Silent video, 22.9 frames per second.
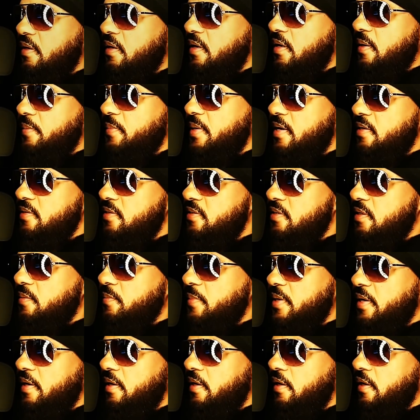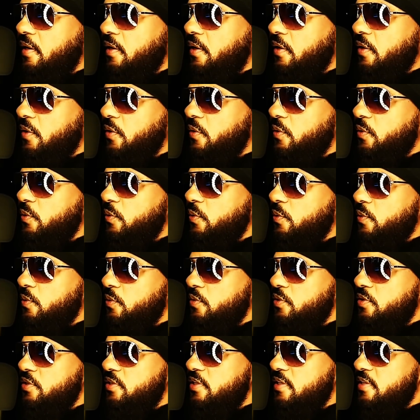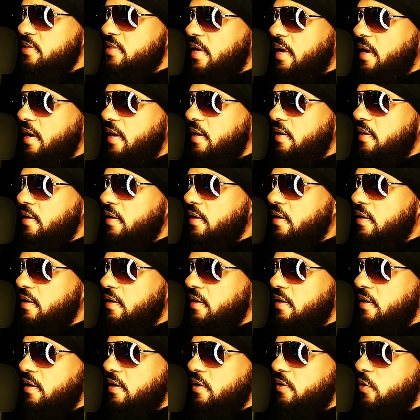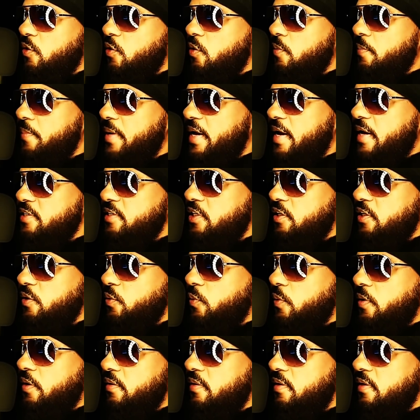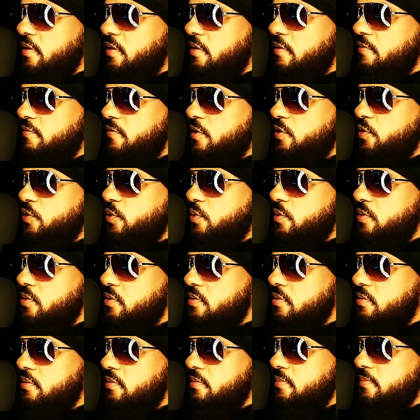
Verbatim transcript: I'm not somebody here who's just hating on or bashing wealthy individuals.